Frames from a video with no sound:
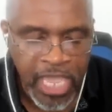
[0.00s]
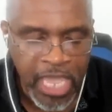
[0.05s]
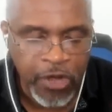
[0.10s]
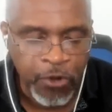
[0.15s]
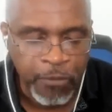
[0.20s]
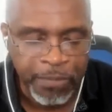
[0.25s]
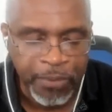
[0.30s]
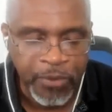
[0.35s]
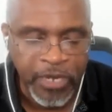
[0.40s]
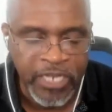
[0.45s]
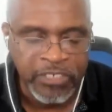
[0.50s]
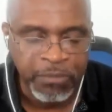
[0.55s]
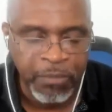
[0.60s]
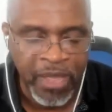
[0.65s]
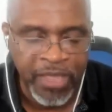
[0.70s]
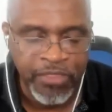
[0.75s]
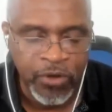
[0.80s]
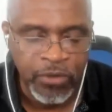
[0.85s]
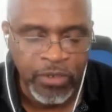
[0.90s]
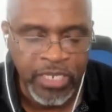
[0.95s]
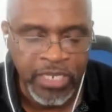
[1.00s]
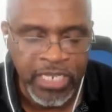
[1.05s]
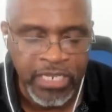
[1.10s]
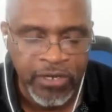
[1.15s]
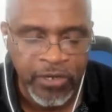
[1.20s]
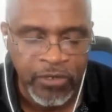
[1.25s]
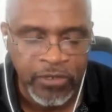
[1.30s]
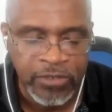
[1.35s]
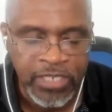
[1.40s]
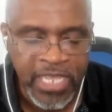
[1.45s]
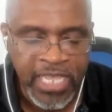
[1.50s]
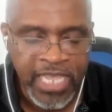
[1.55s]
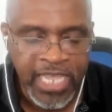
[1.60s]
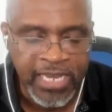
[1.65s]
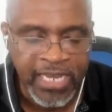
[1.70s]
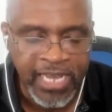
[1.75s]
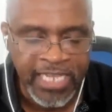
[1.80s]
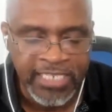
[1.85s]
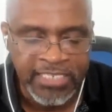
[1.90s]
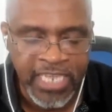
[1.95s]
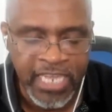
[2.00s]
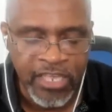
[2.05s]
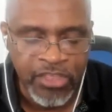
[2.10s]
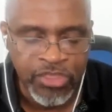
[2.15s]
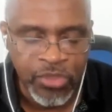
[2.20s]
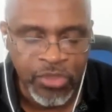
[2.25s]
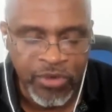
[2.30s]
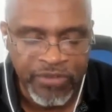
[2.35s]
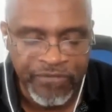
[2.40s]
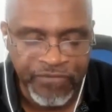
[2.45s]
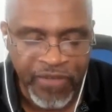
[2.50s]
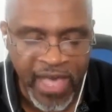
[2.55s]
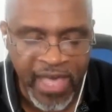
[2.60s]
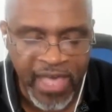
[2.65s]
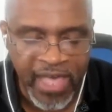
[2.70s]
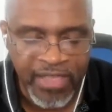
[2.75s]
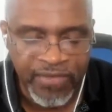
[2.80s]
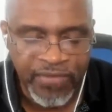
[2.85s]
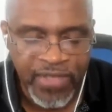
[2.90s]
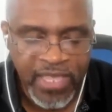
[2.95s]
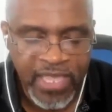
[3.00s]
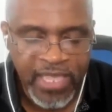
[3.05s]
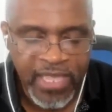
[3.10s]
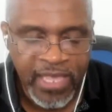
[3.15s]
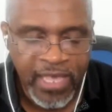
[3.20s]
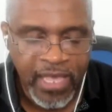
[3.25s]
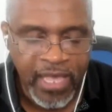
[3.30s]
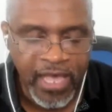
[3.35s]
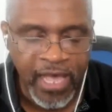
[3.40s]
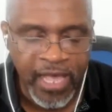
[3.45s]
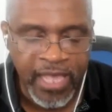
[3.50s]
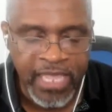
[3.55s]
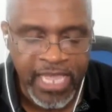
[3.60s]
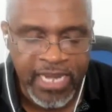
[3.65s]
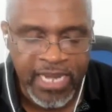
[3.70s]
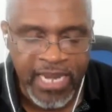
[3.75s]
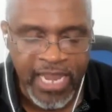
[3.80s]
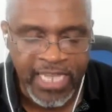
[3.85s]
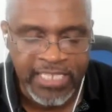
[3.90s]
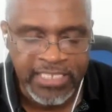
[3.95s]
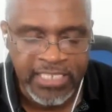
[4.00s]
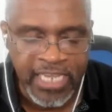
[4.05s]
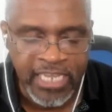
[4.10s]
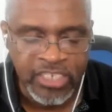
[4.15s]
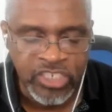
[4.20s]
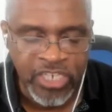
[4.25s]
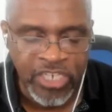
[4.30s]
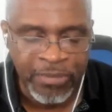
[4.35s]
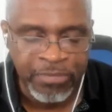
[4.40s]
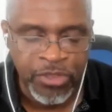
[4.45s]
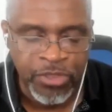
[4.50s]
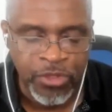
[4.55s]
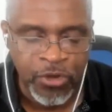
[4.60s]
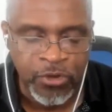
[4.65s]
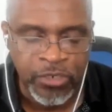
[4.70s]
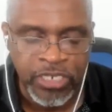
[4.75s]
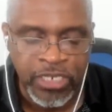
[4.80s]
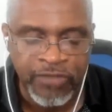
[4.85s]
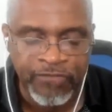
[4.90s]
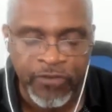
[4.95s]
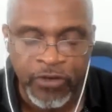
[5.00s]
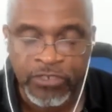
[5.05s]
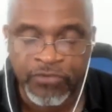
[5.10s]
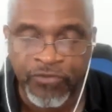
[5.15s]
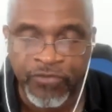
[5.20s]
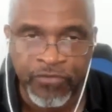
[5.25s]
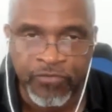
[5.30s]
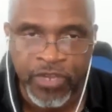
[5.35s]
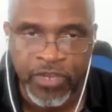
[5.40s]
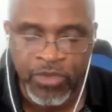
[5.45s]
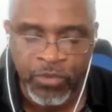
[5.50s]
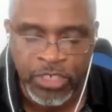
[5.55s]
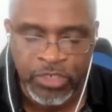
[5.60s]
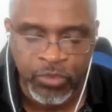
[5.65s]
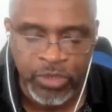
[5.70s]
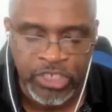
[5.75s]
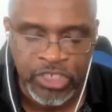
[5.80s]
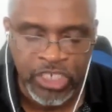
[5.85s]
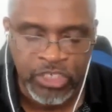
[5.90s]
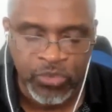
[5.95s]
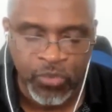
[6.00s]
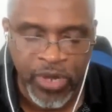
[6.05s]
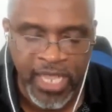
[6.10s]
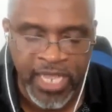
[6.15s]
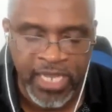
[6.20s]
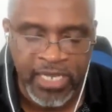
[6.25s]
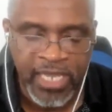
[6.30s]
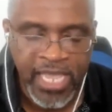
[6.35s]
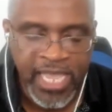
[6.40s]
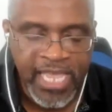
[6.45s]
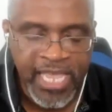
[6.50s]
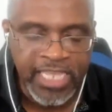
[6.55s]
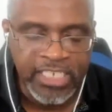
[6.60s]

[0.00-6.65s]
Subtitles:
and oppressed by their leaders in Isaiah 3:5 and in Isaiah chapter 13, verse 15, which we just read.